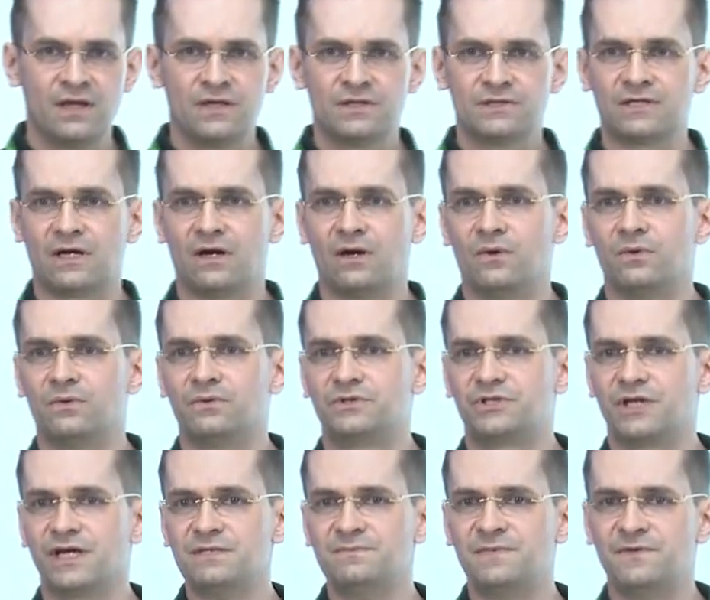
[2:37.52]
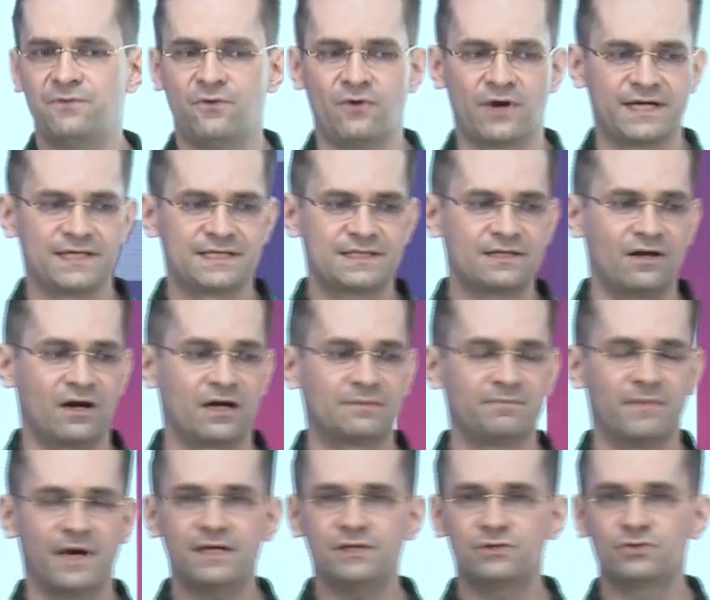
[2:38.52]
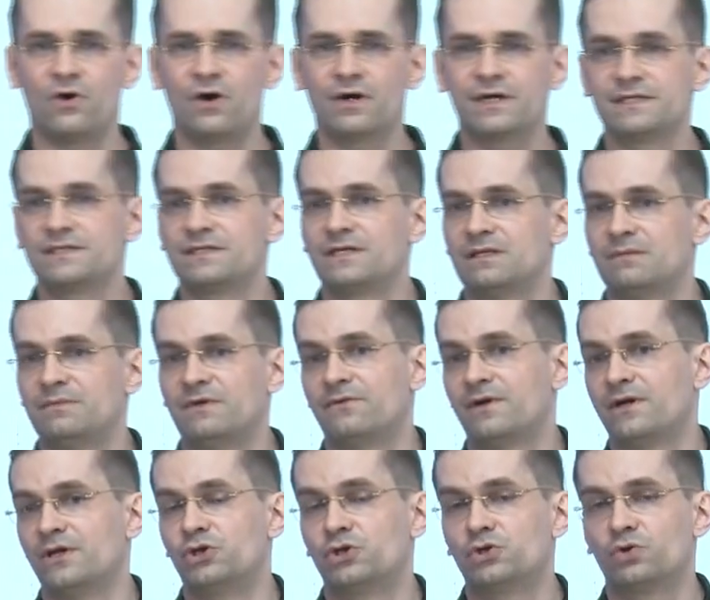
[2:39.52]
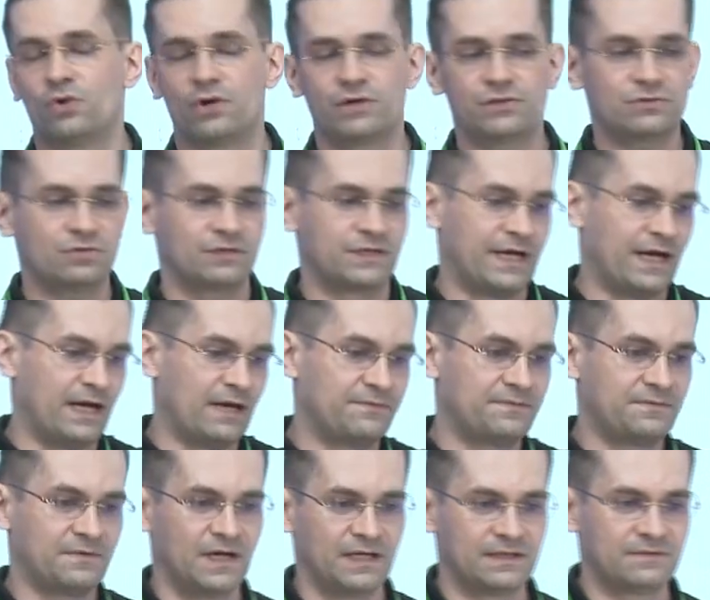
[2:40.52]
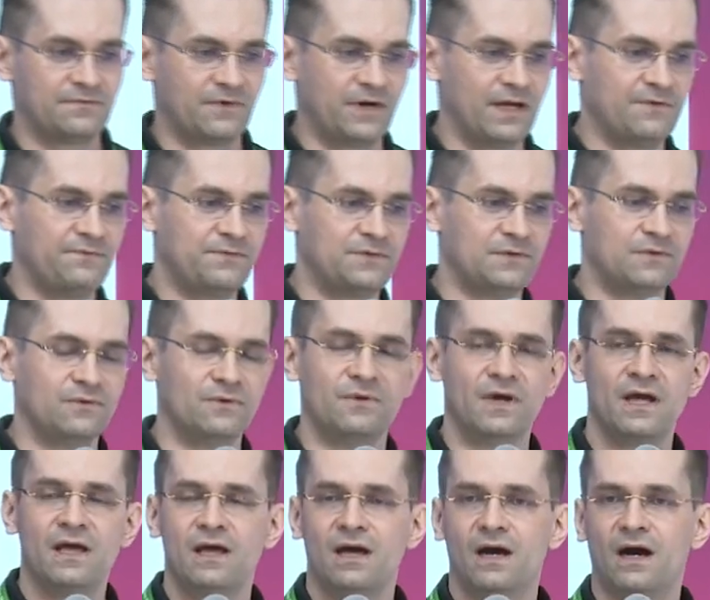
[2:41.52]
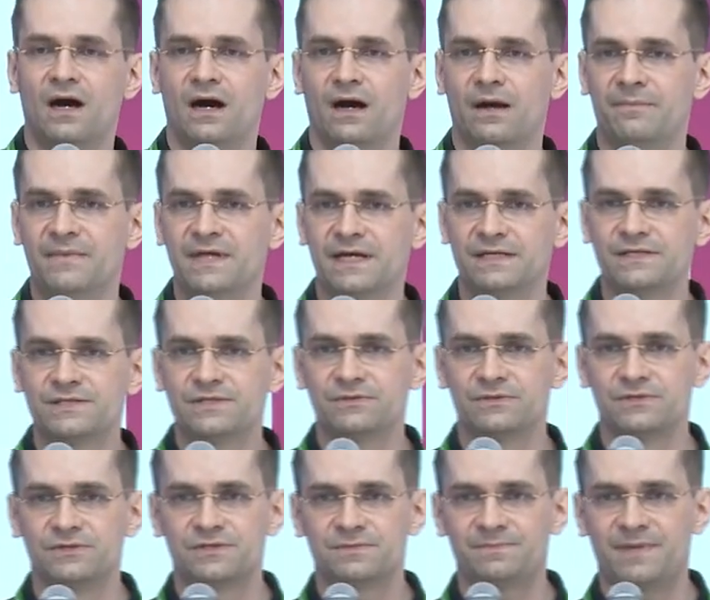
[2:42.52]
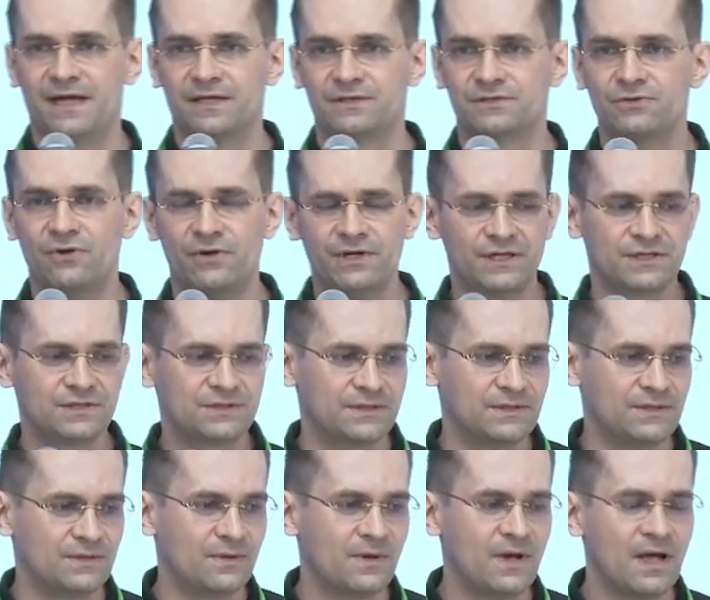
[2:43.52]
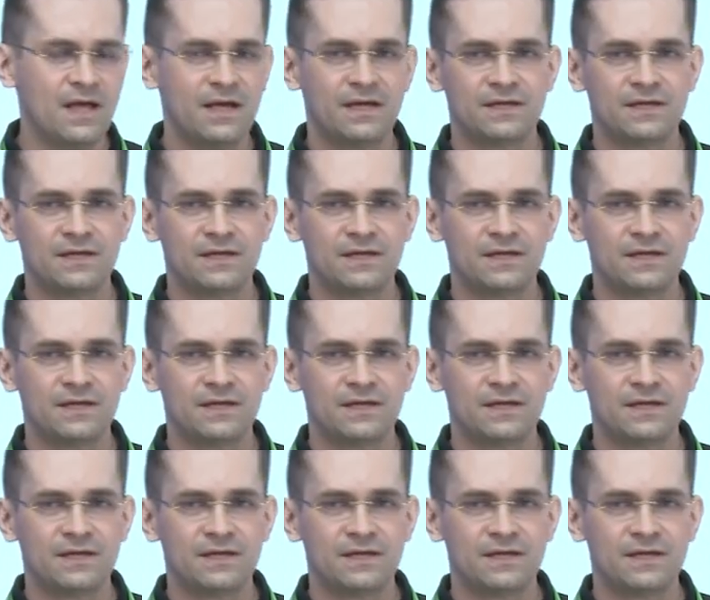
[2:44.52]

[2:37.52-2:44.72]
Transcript: So just before I start, my talk is going to be very short today. I've got very few minutes to spend talking to you.